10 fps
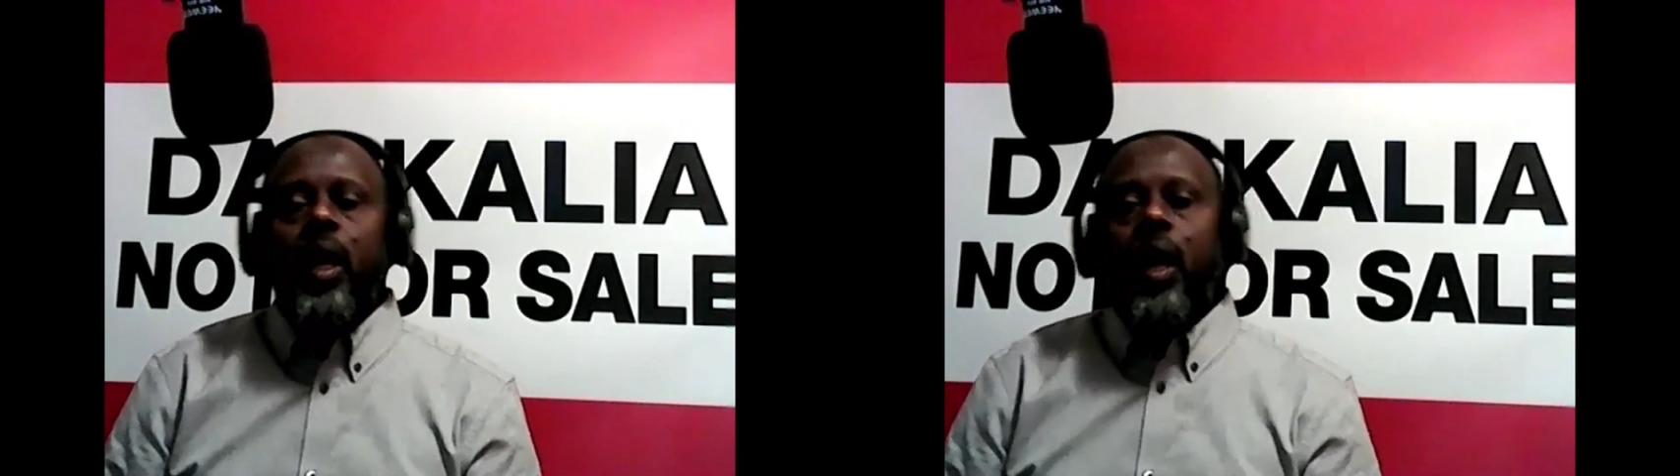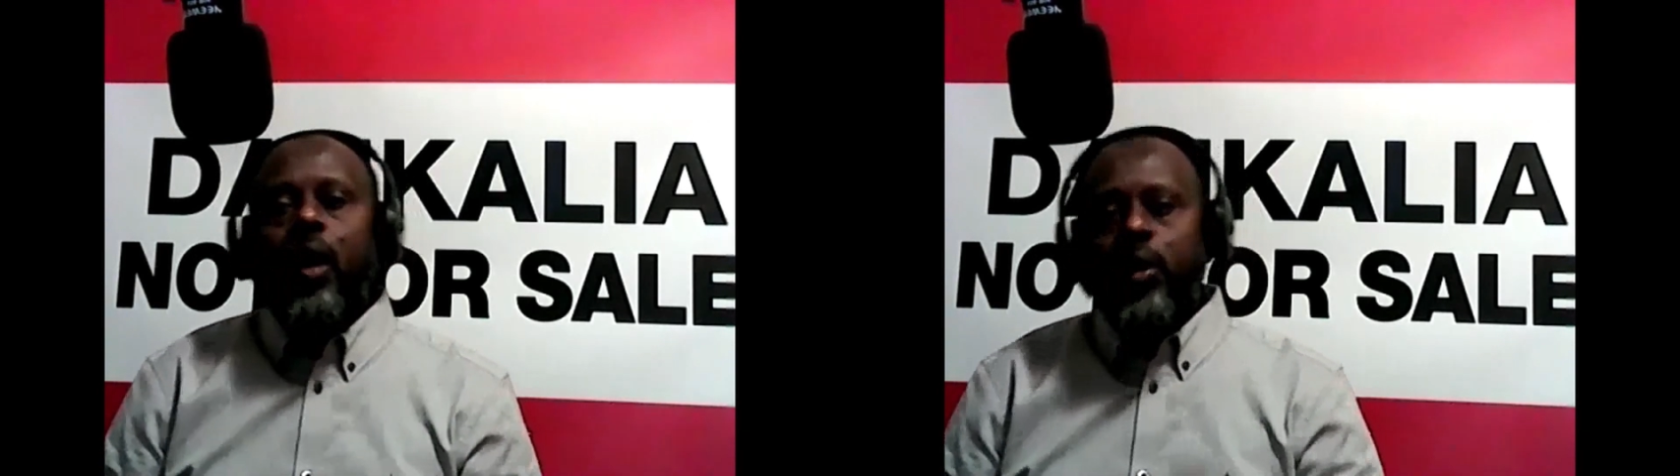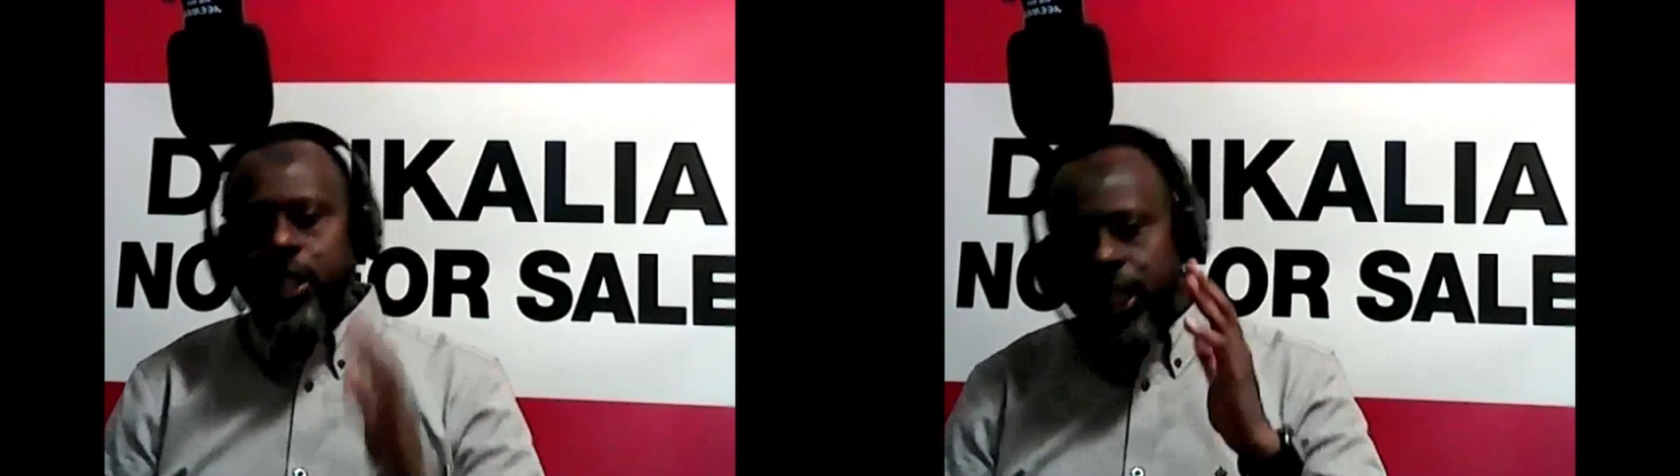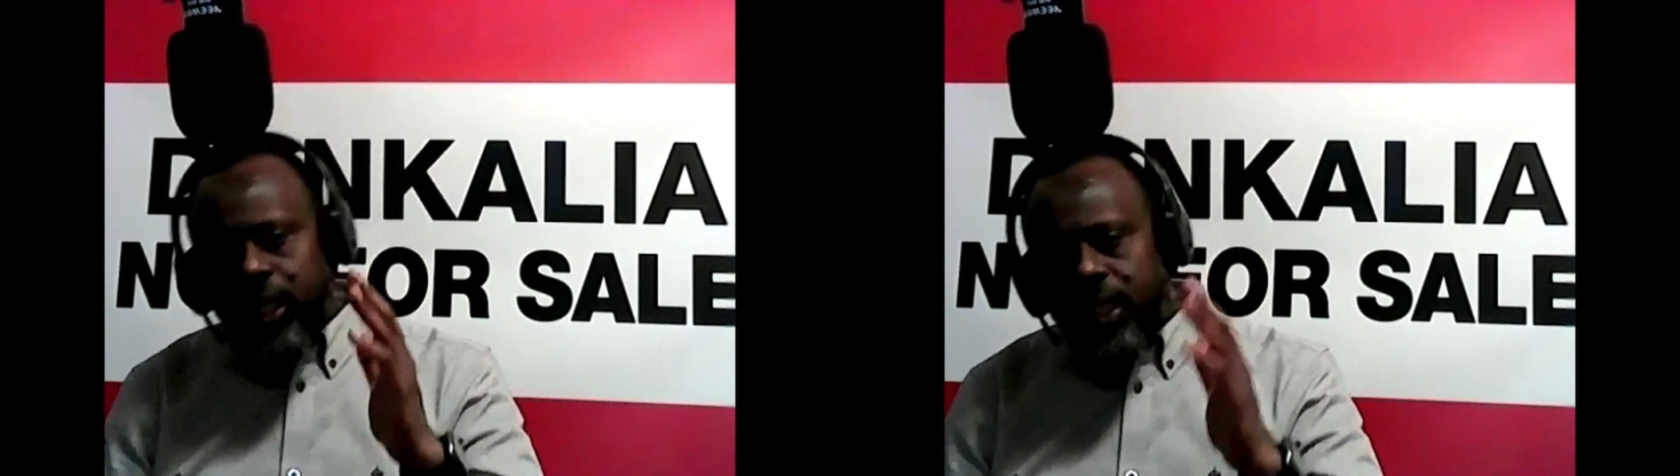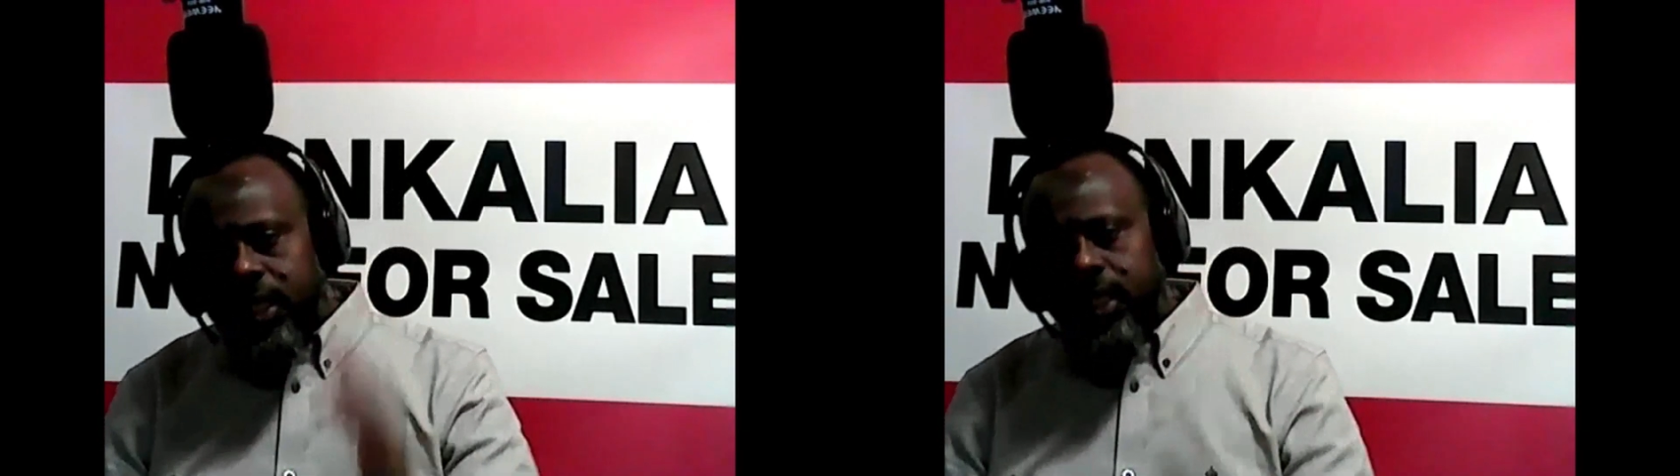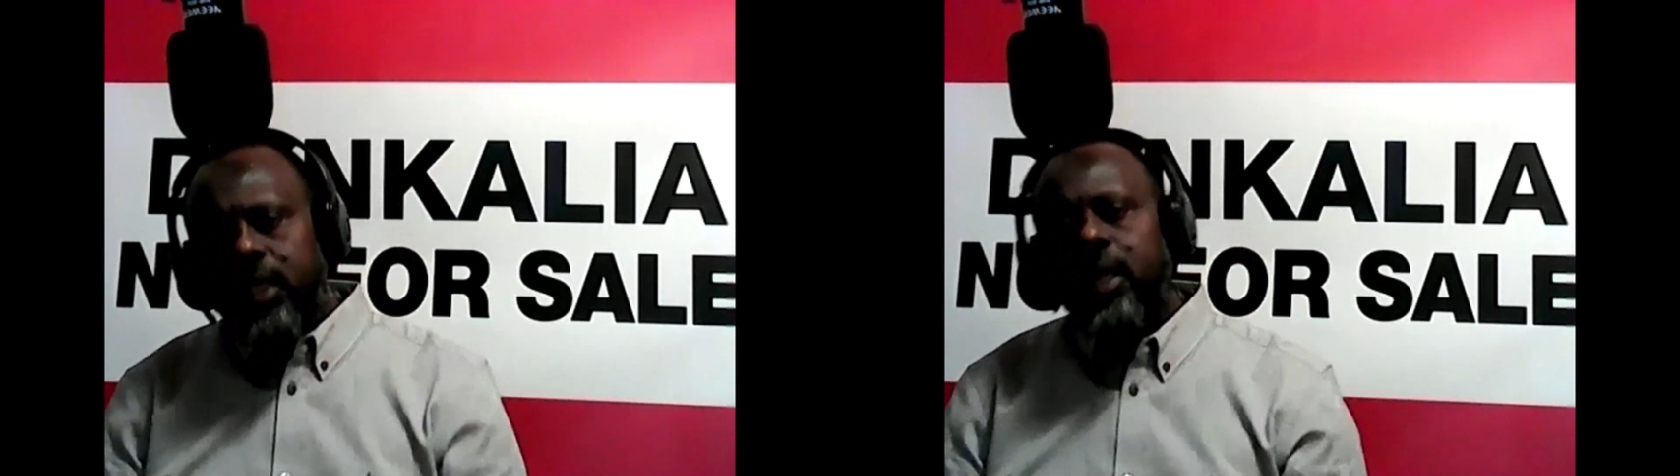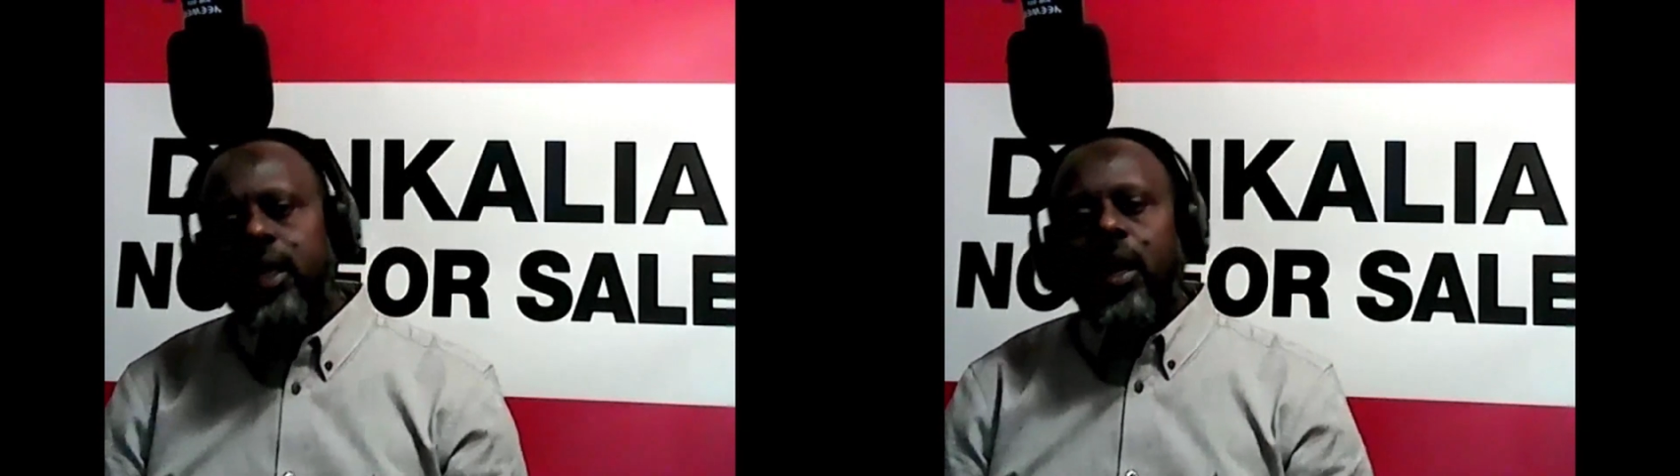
our dignity,